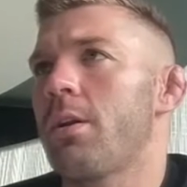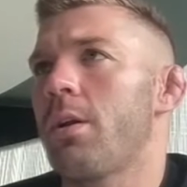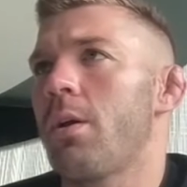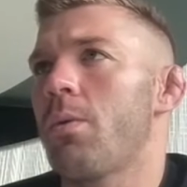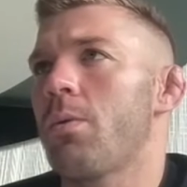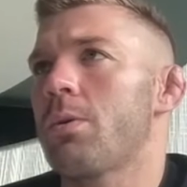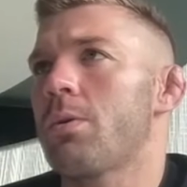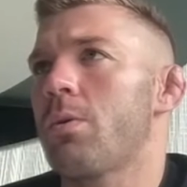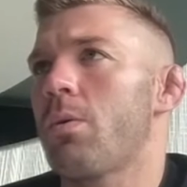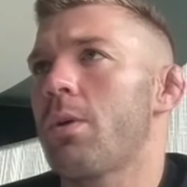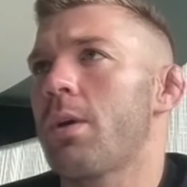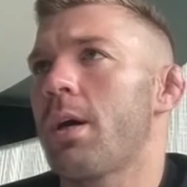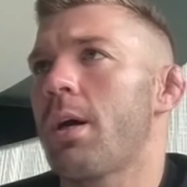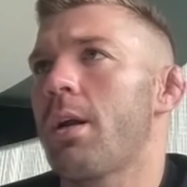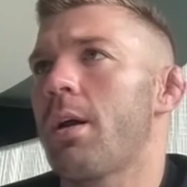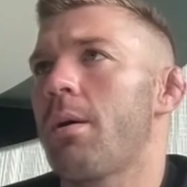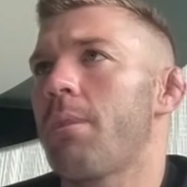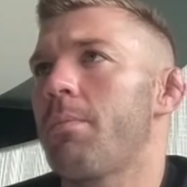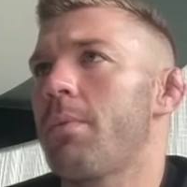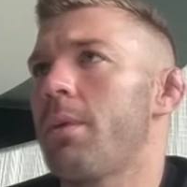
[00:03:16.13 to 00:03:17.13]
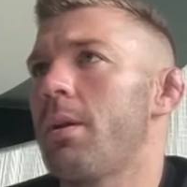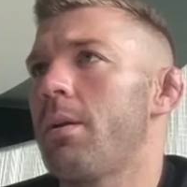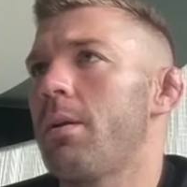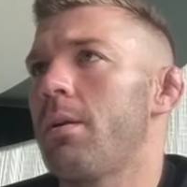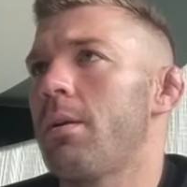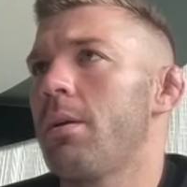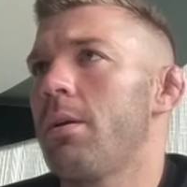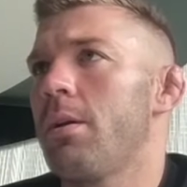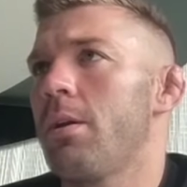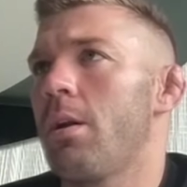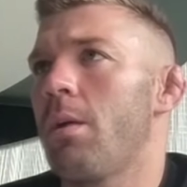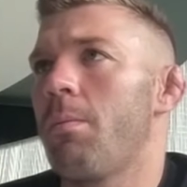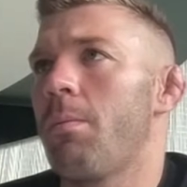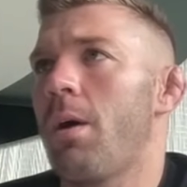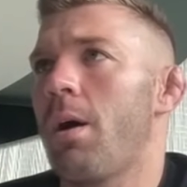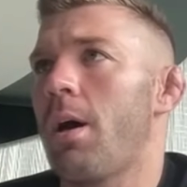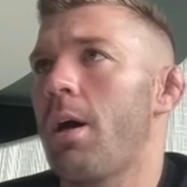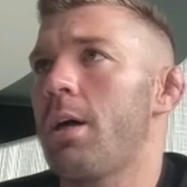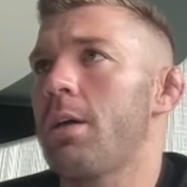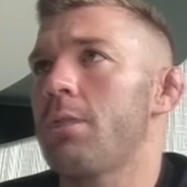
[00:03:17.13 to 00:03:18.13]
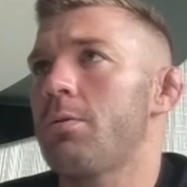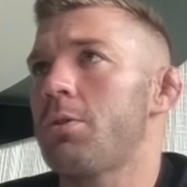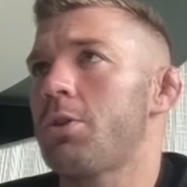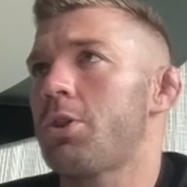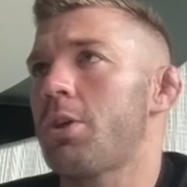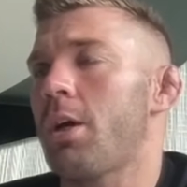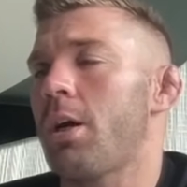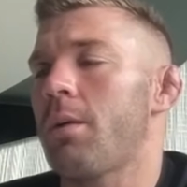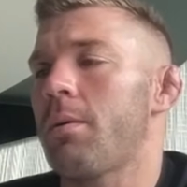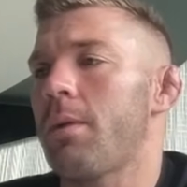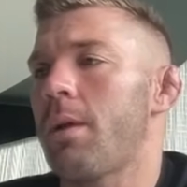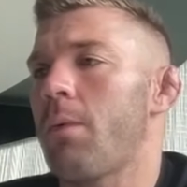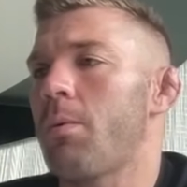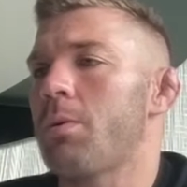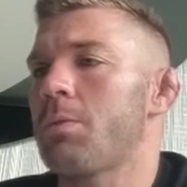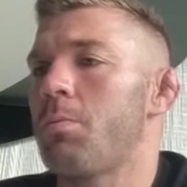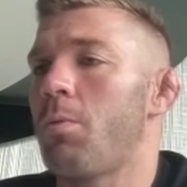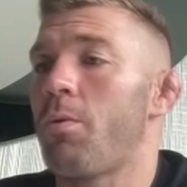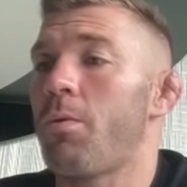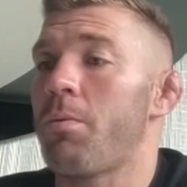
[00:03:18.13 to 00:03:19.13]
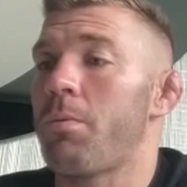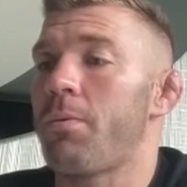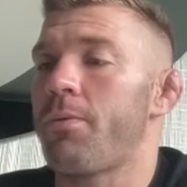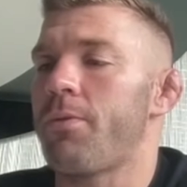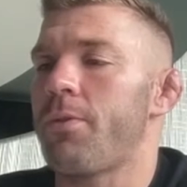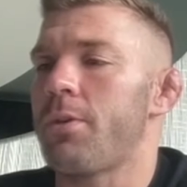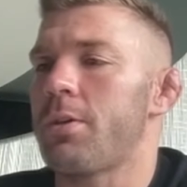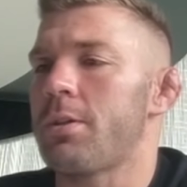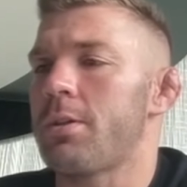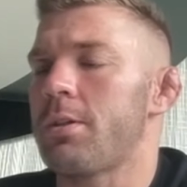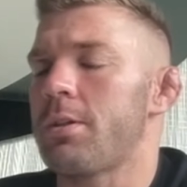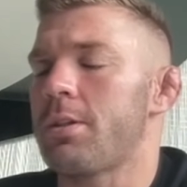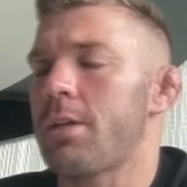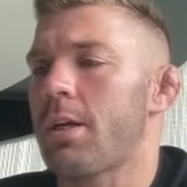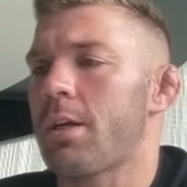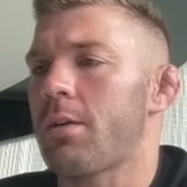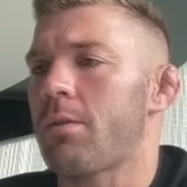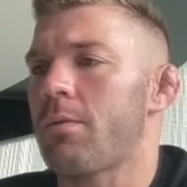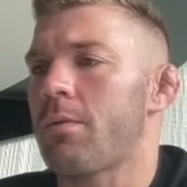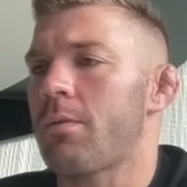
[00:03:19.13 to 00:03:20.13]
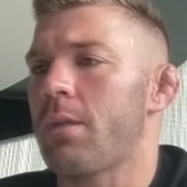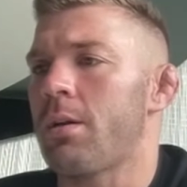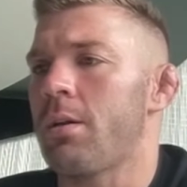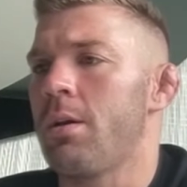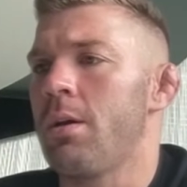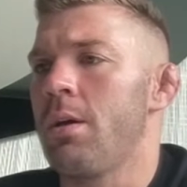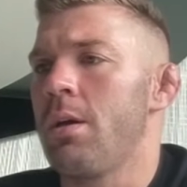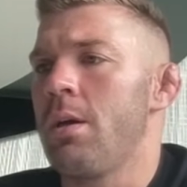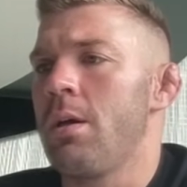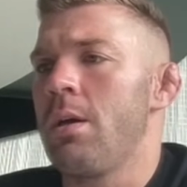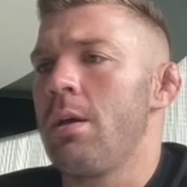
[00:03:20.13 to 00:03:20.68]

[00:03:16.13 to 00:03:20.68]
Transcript: You know, he was all cut up, and my eyes were shut. That was more from the 1st and 2nd round.